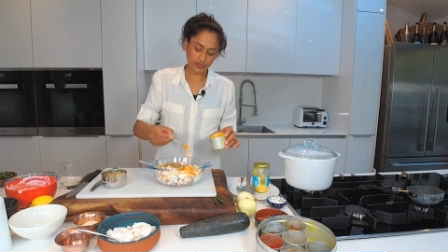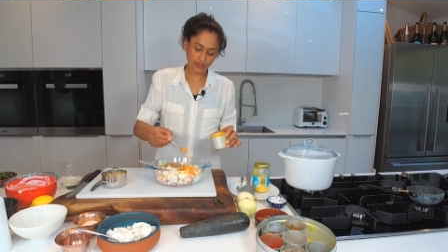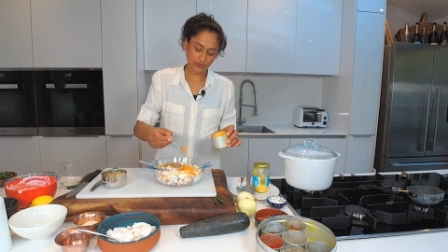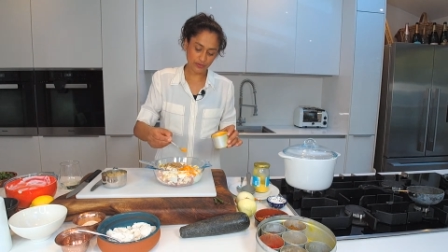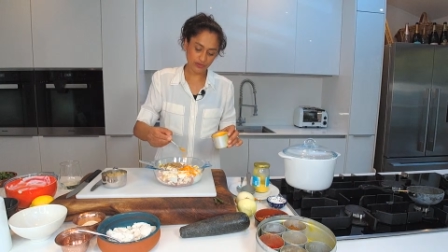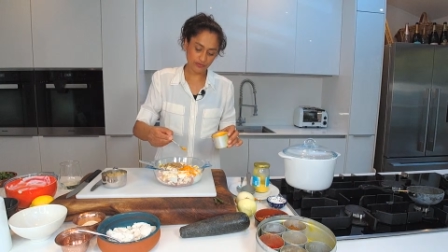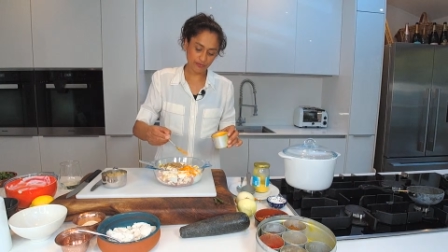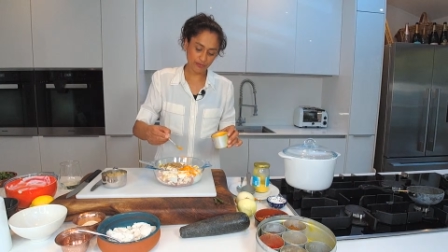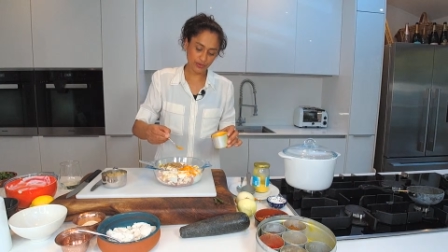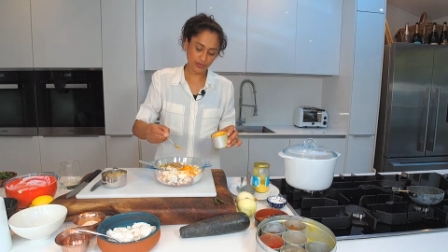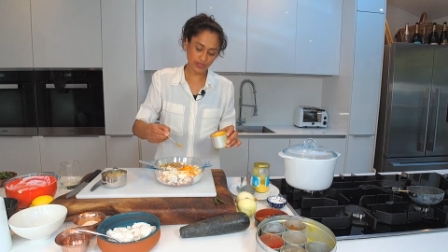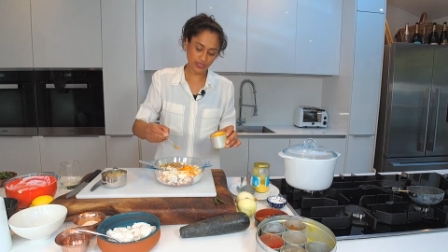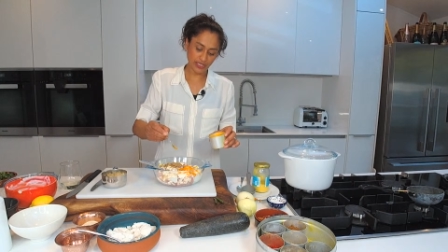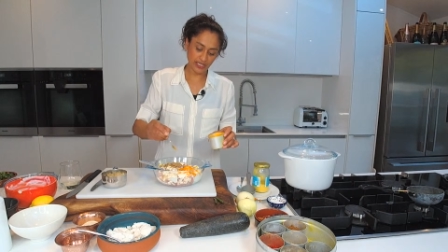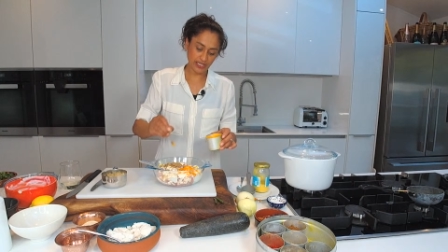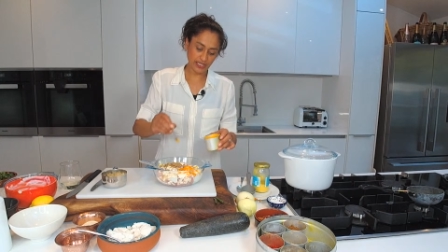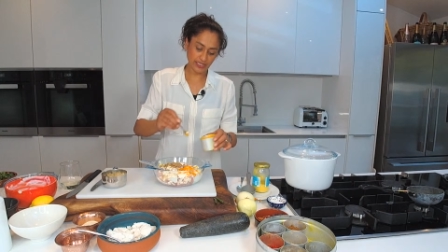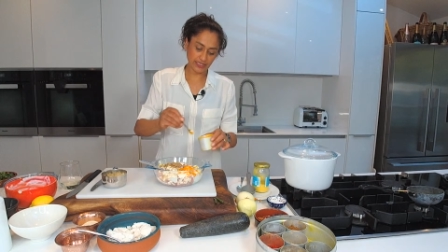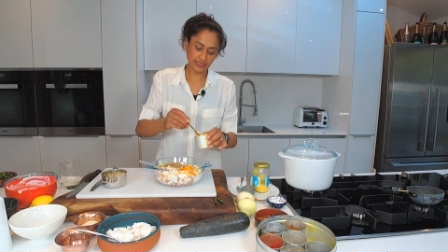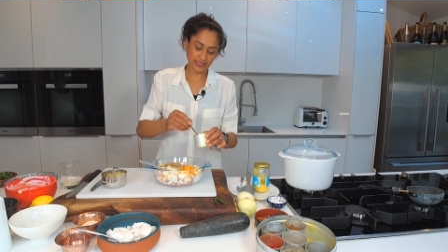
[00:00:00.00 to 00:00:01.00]
So I've put
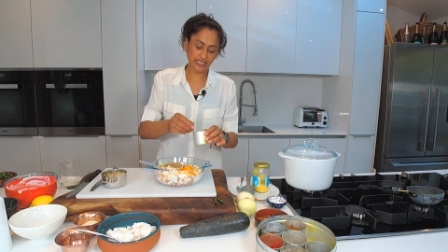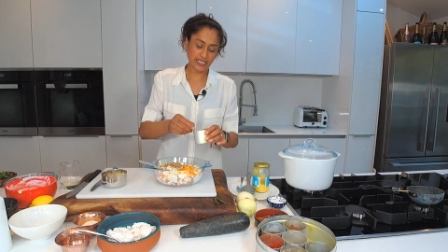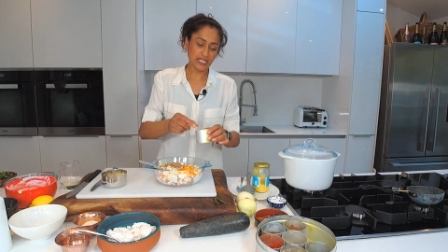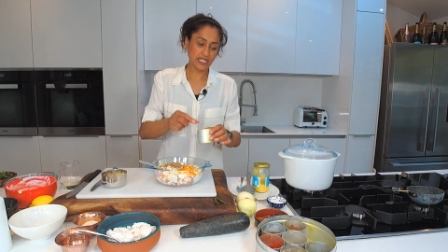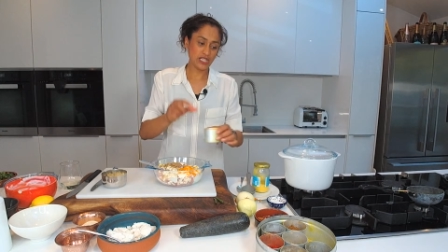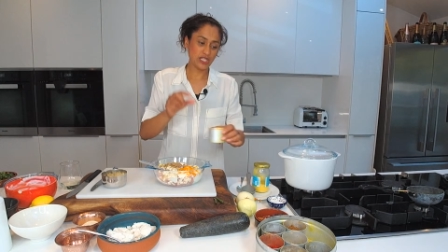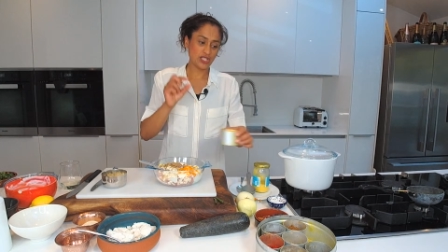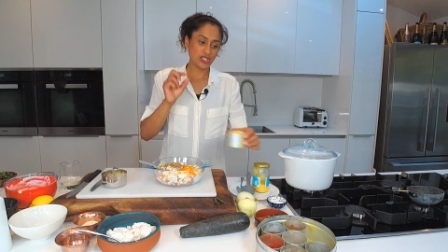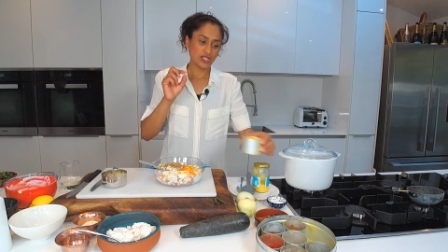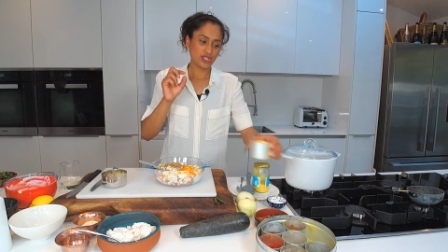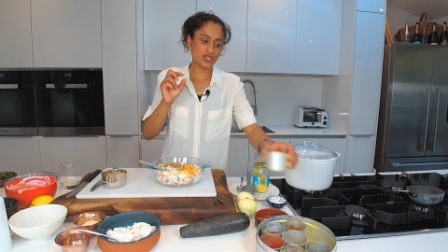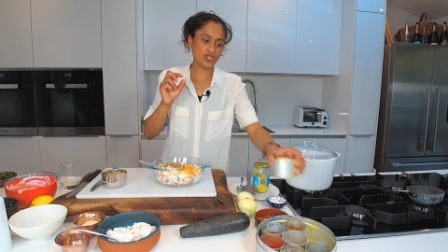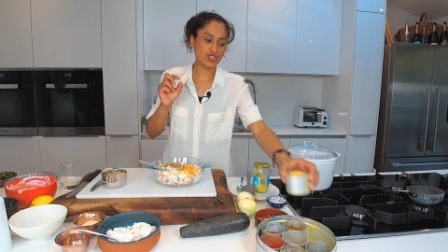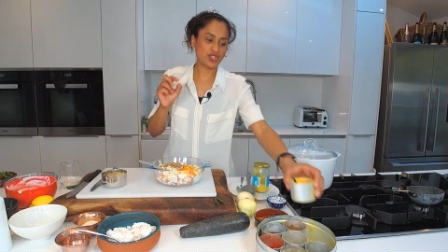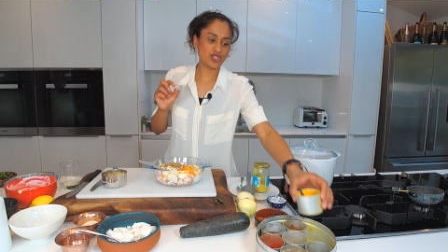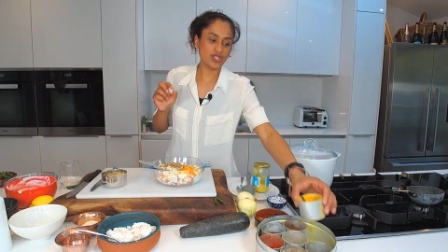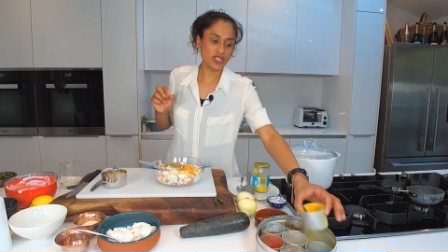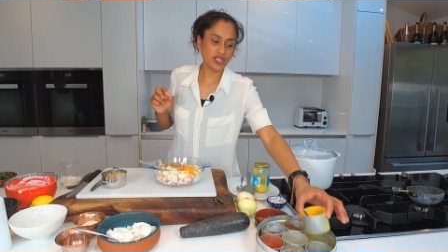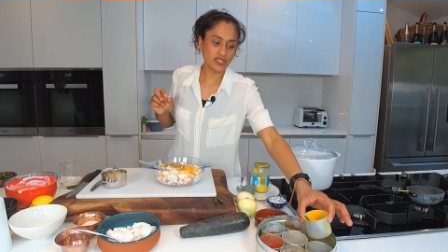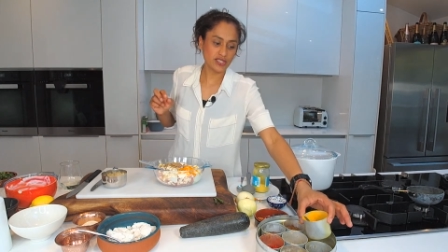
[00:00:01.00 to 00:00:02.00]
in
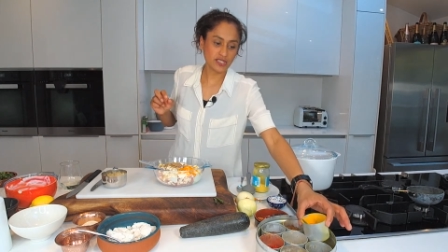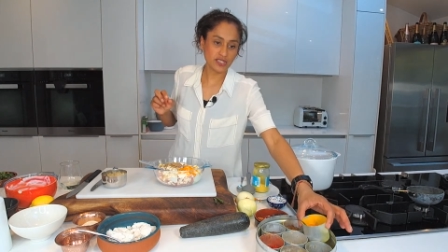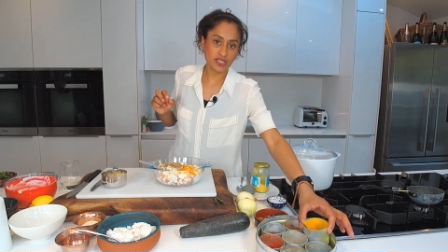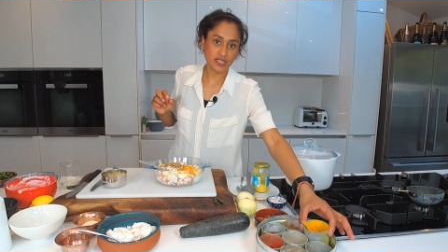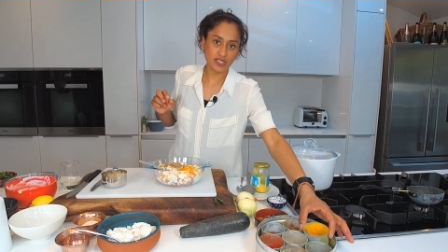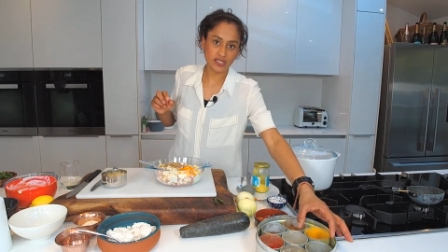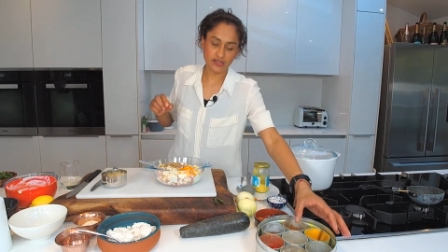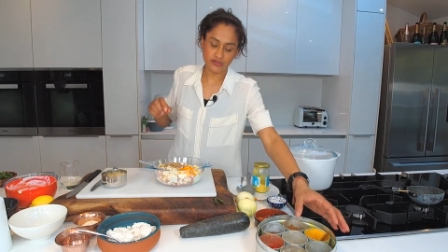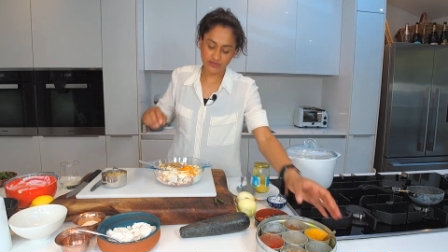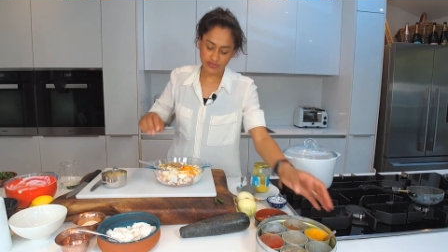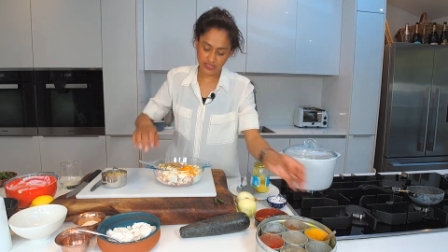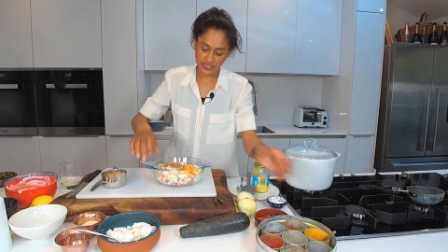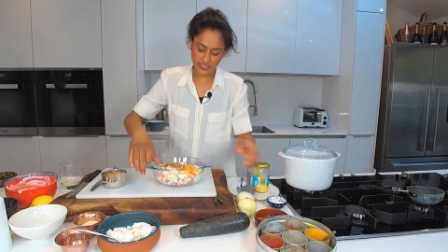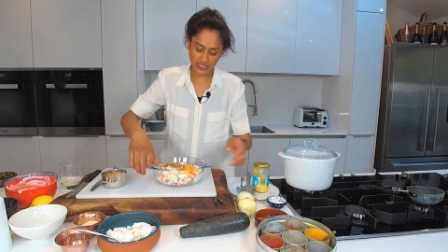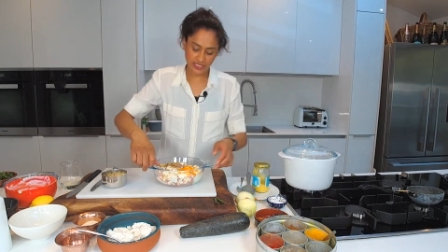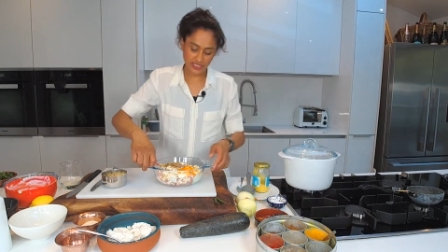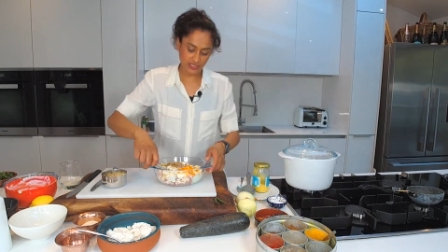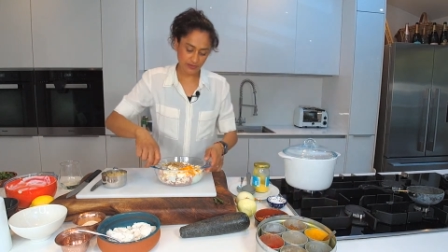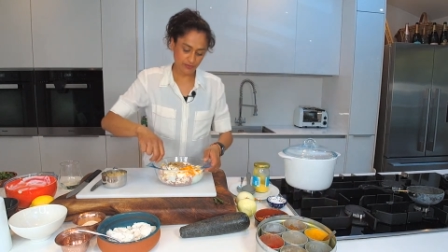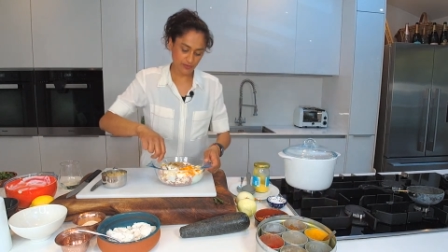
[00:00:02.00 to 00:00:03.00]
just under a
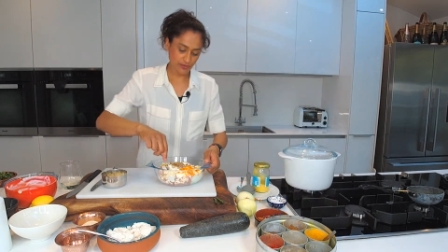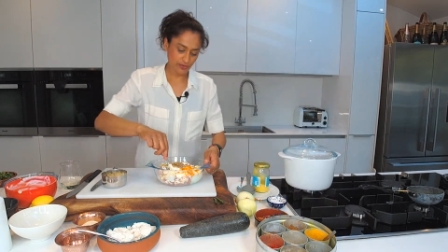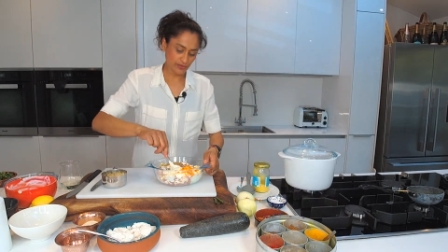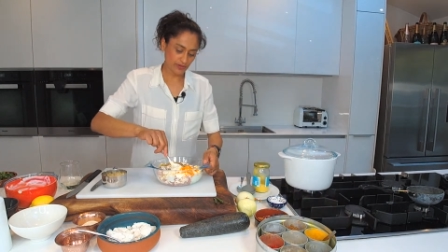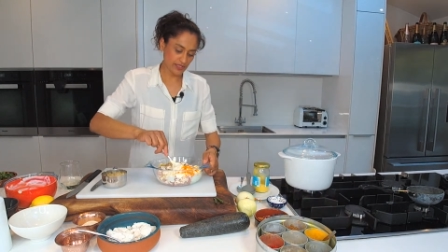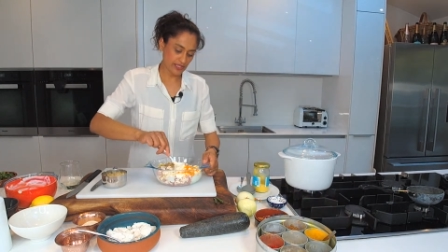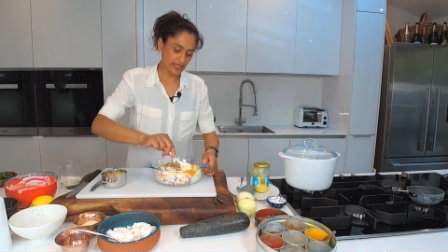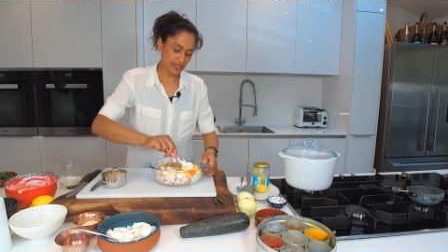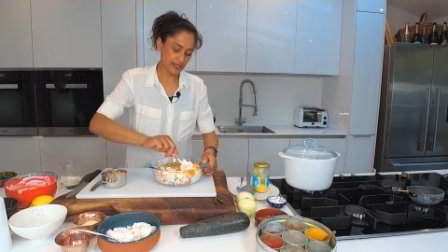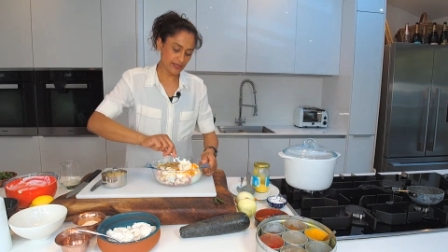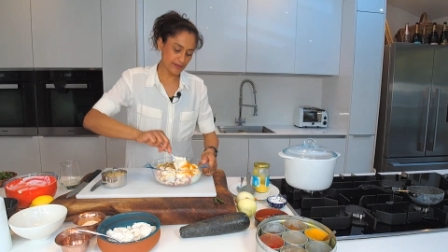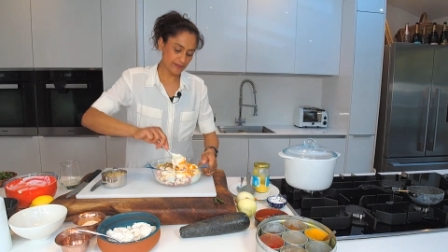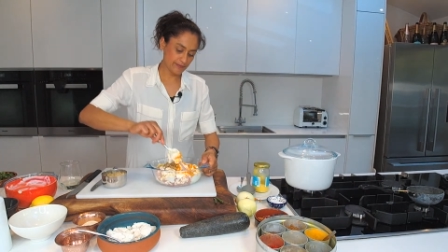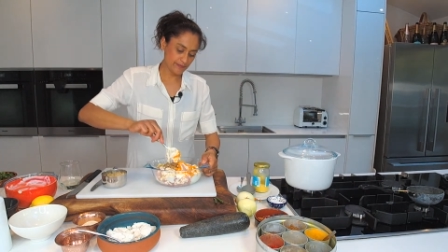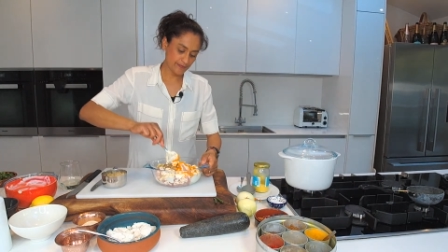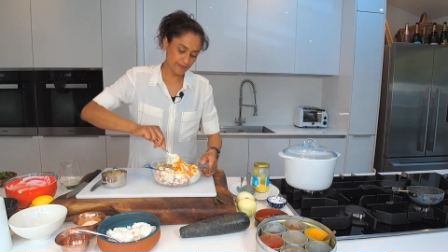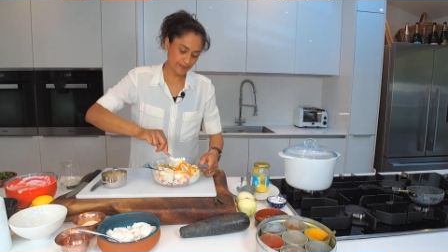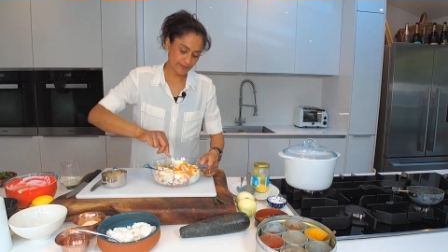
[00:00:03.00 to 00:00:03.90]
teaspoon there.